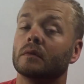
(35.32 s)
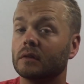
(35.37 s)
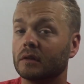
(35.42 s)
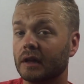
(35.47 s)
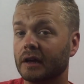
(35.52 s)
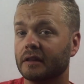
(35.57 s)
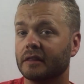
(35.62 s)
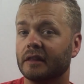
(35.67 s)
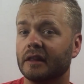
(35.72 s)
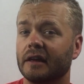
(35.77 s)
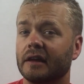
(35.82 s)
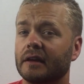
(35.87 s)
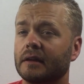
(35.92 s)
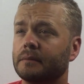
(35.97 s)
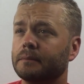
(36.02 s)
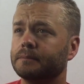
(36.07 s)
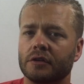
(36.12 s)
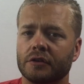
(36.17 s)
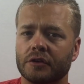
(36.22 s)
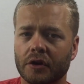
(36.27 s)
Like
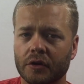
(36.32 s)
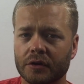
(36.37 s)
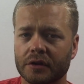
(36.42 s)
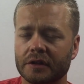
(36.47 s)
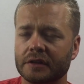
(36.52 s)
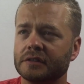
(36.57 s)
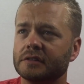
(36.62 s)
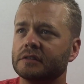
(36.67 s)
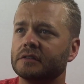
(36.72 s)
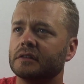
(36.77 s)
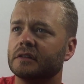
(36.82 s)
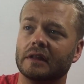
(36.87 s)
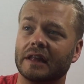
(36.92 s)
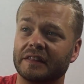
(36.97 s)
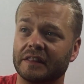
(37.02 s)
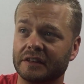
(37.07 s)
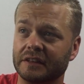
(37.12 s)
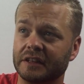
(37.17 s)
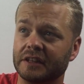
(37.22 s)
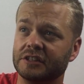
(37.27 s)
that. Notice that
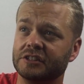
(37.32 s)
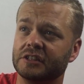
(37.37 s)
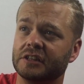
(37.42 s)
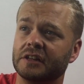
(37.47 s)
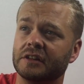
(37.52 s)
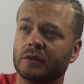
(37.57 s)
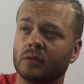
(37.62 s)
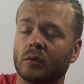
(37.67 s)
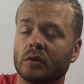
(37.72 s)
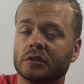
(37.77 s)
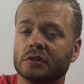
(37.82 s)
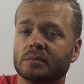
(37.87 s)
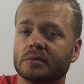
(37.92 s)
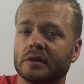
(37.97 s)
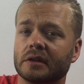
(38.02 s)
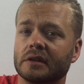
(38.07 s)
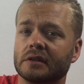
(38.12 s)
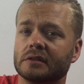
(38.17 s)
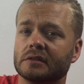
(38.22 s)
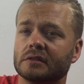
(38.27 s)
the digit in the ones
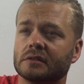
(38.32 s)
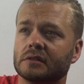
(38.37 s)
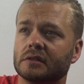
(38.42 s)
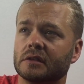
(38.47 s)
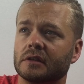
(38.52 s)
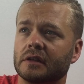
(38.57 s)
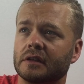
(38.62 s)
place